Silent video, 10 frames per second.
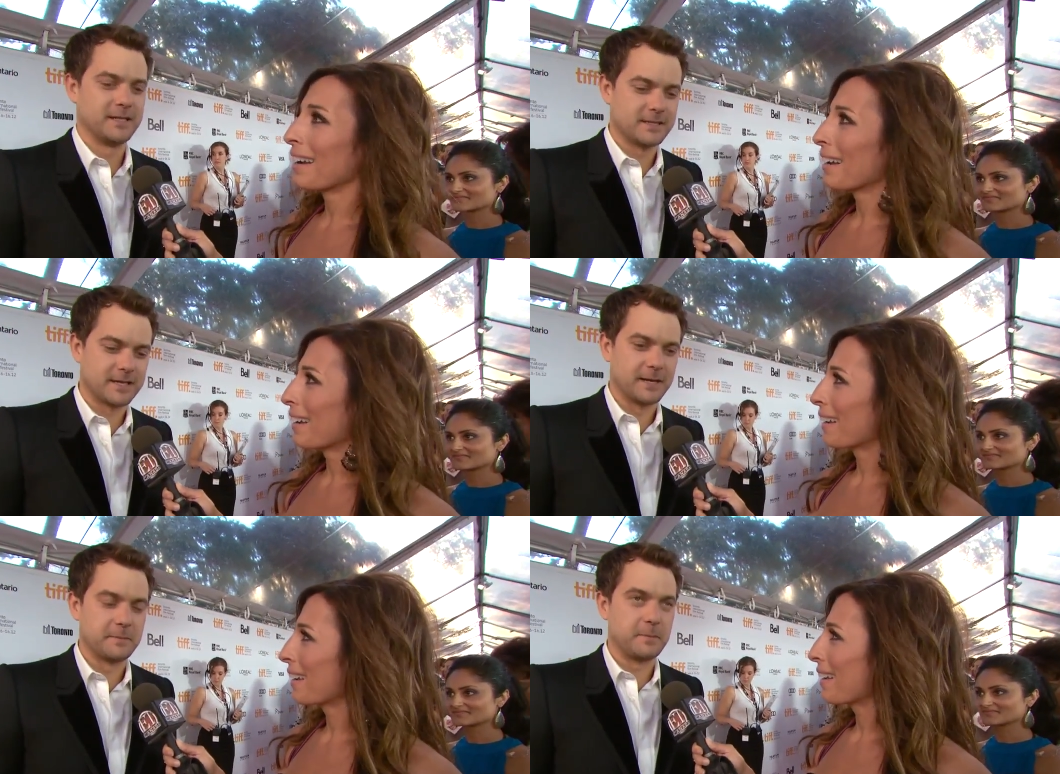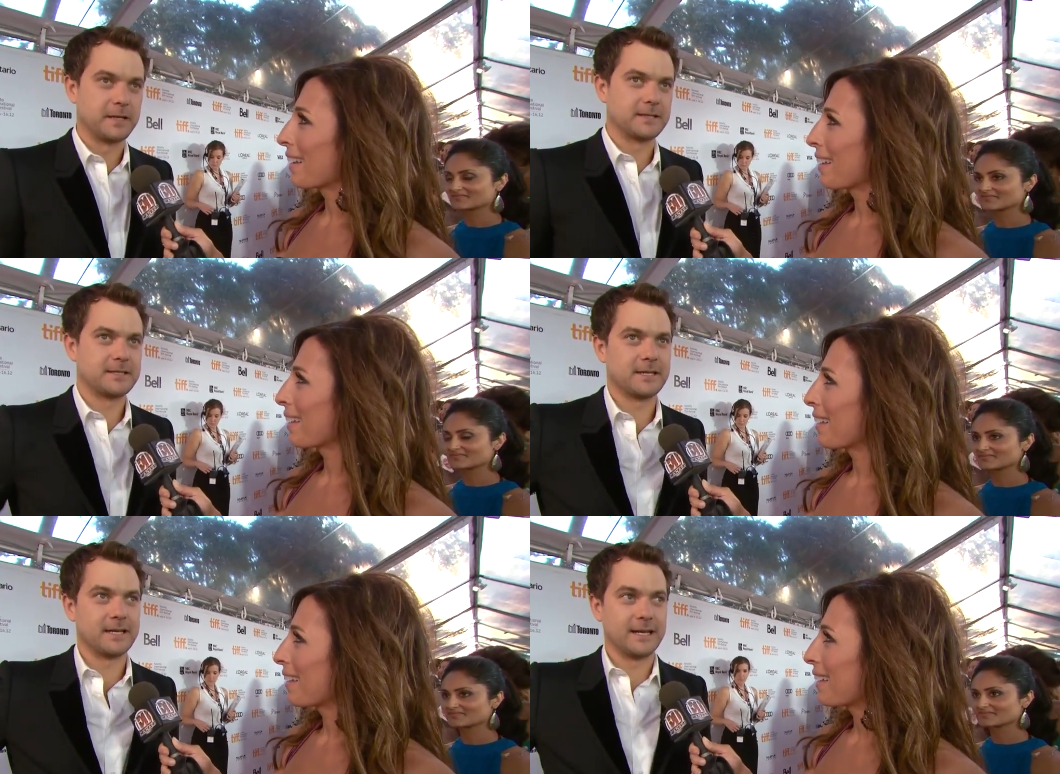Speaker 1: this time, but
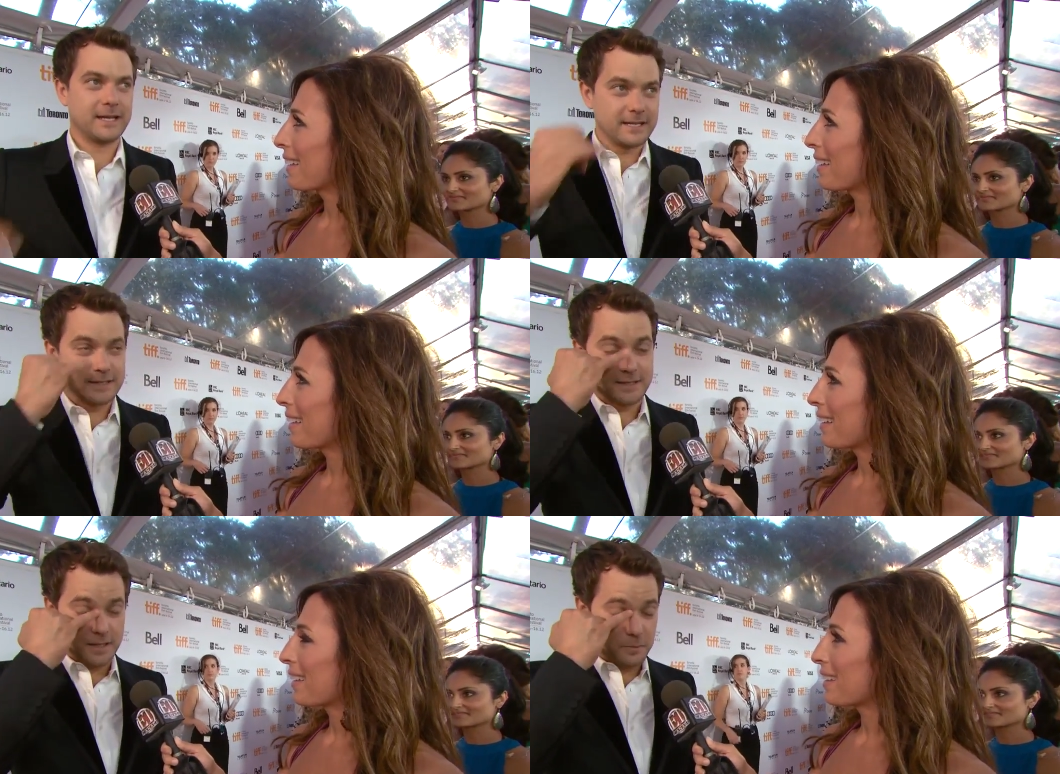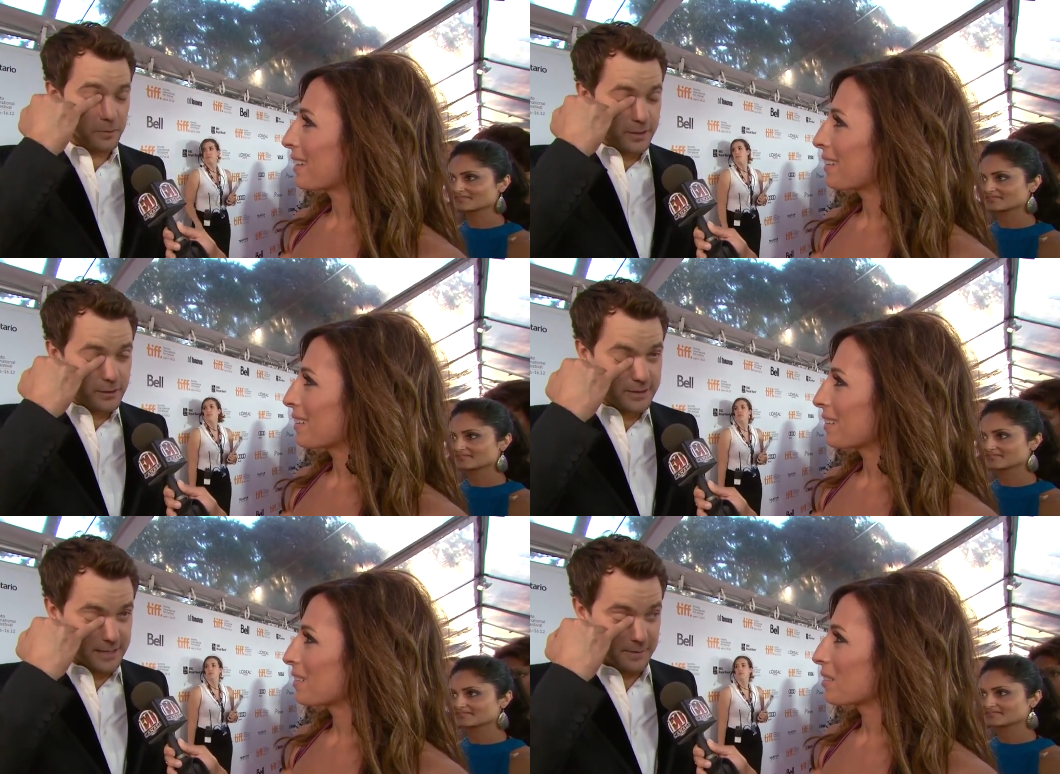uh, it is a pretty
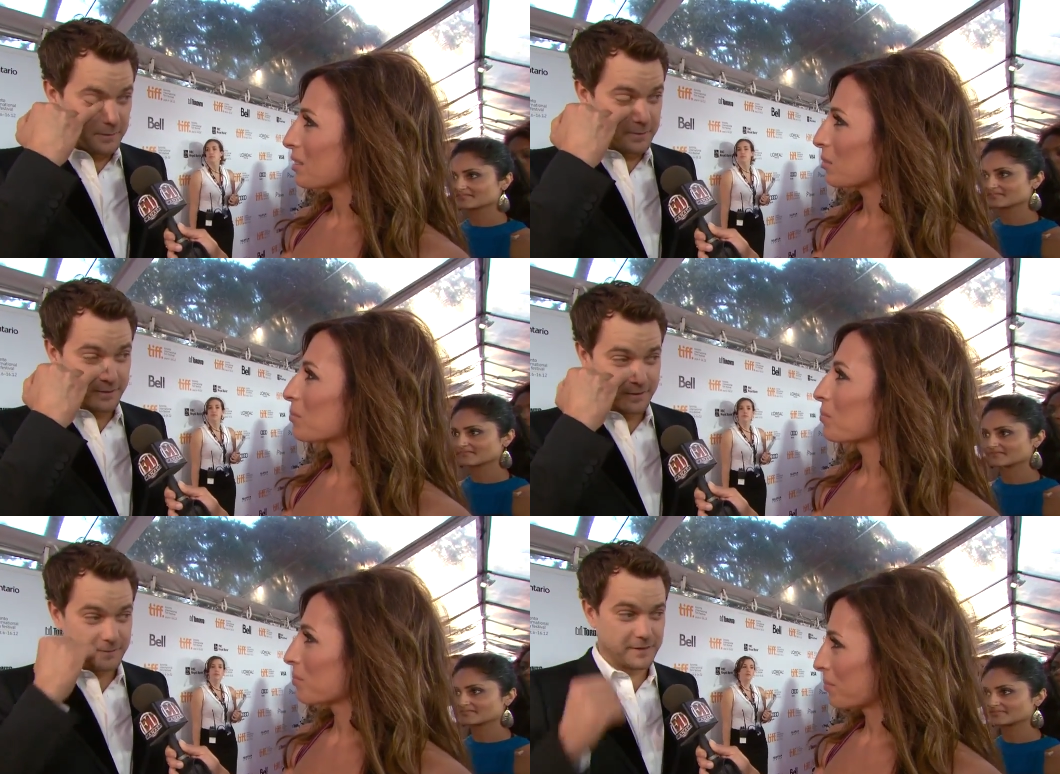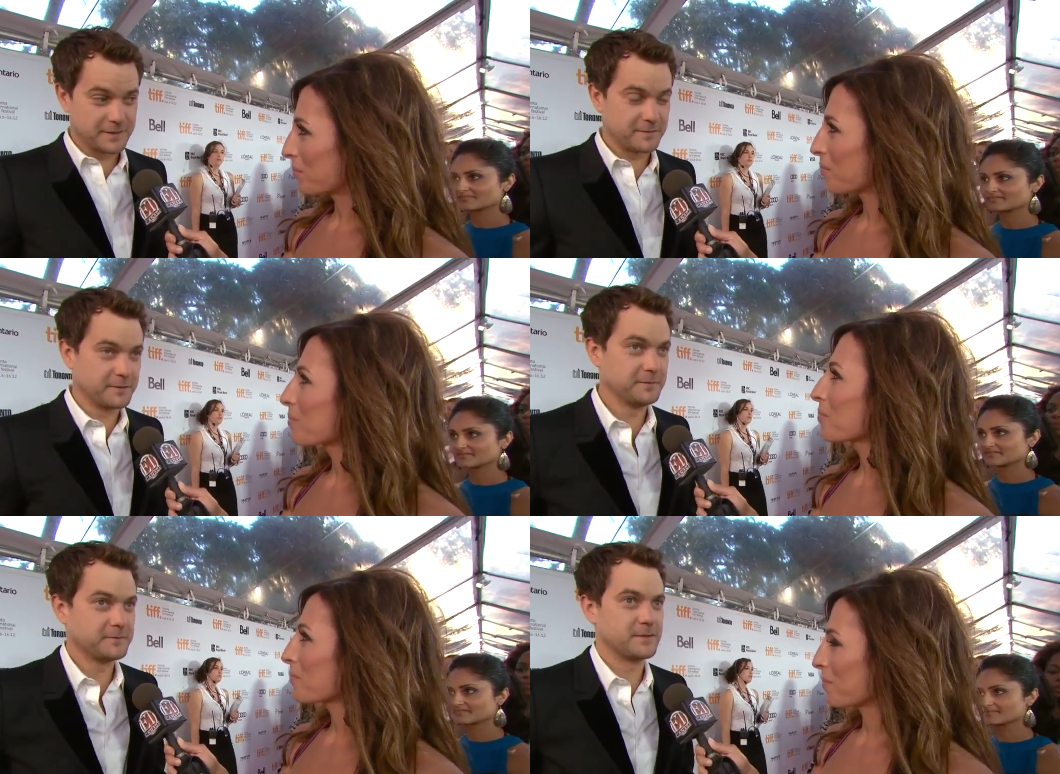good time up here, the
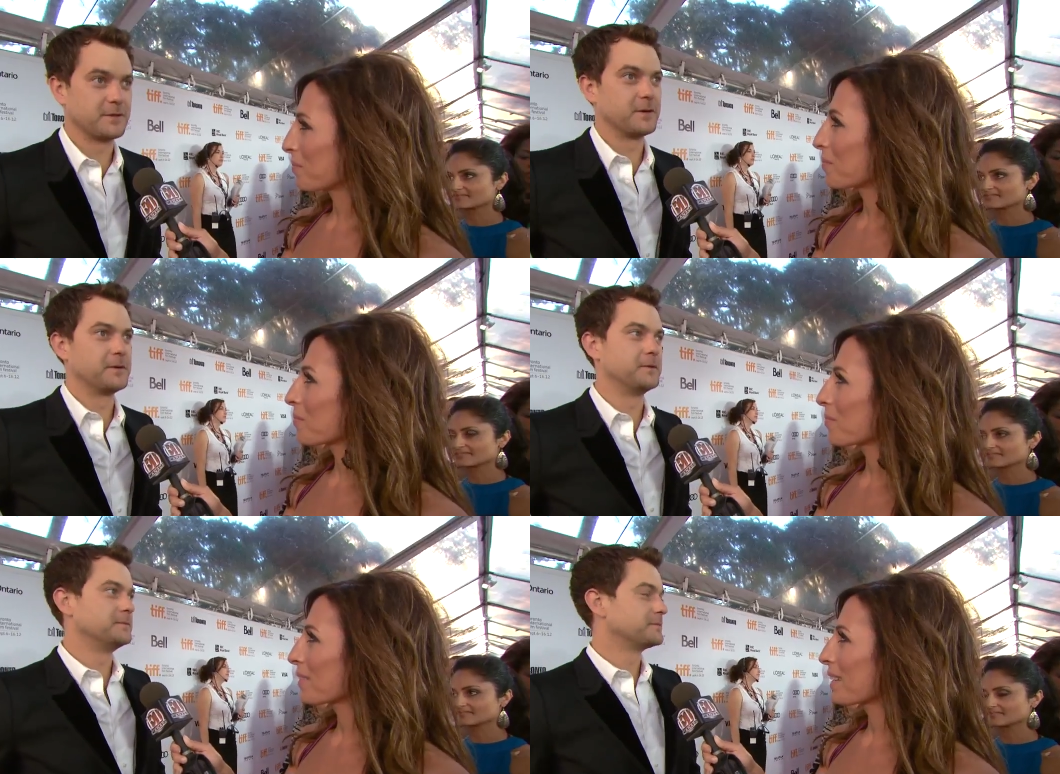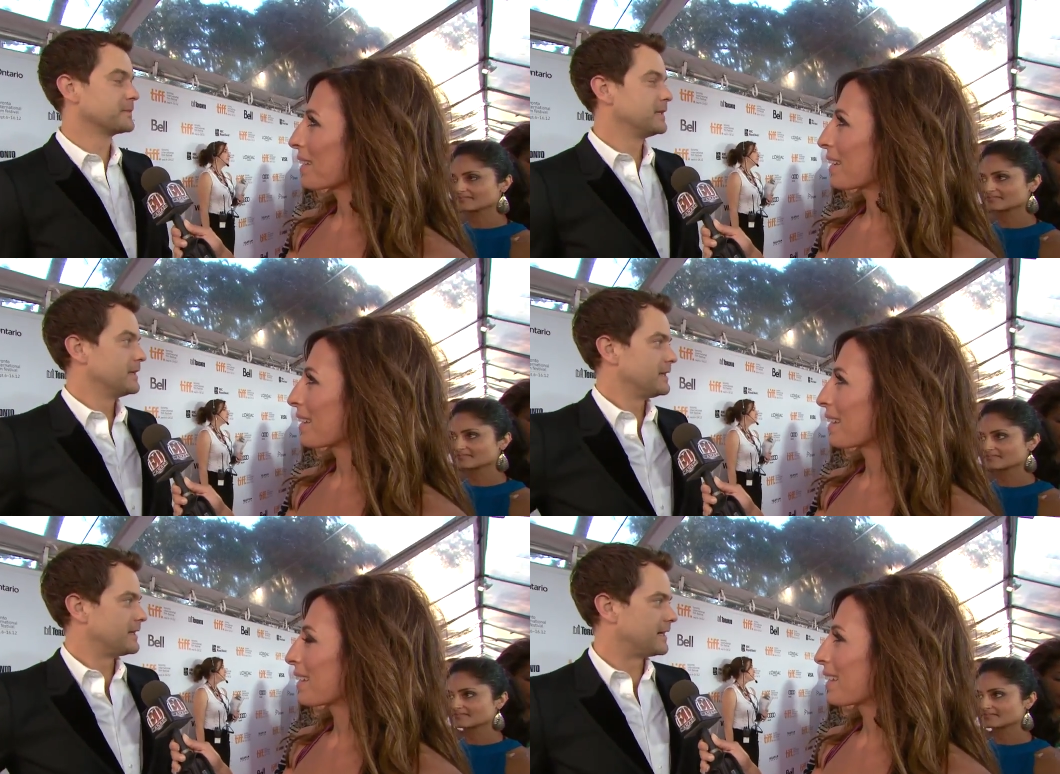festival, so
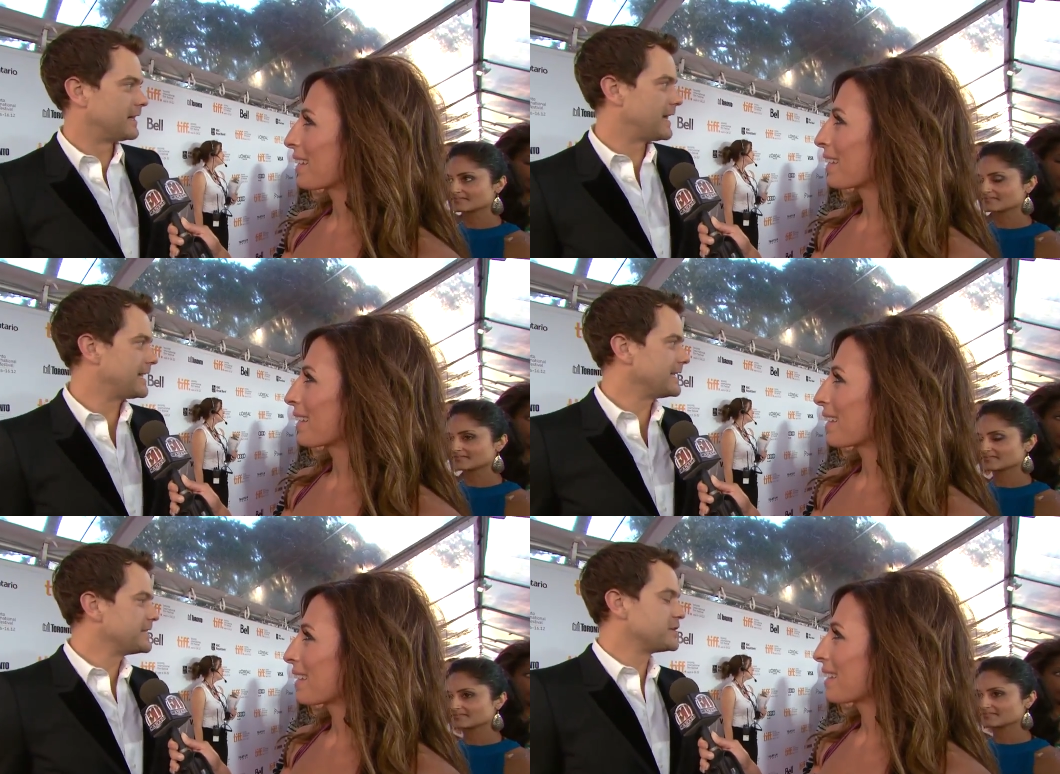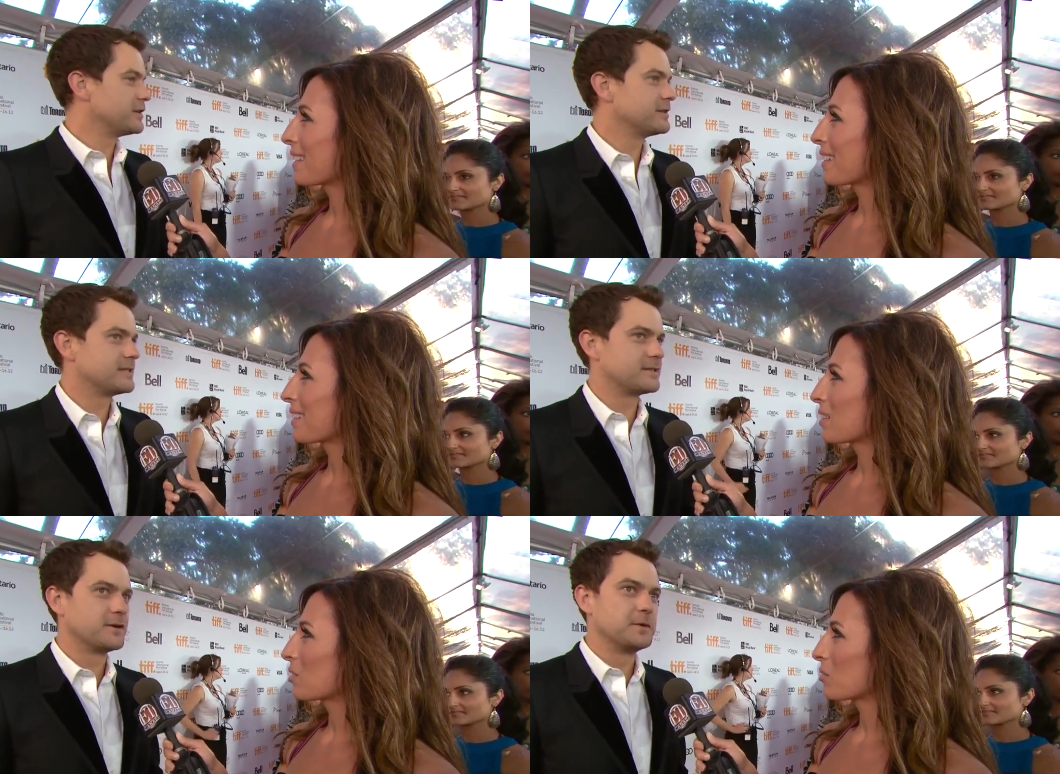uh, and each year is
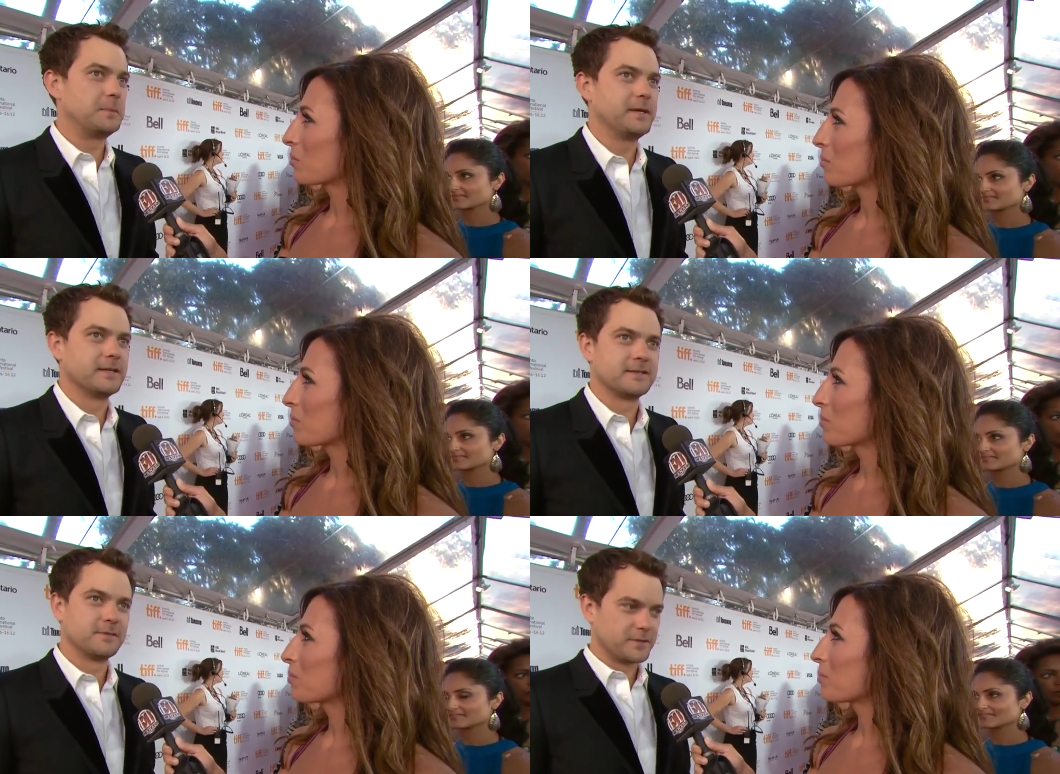its own beast,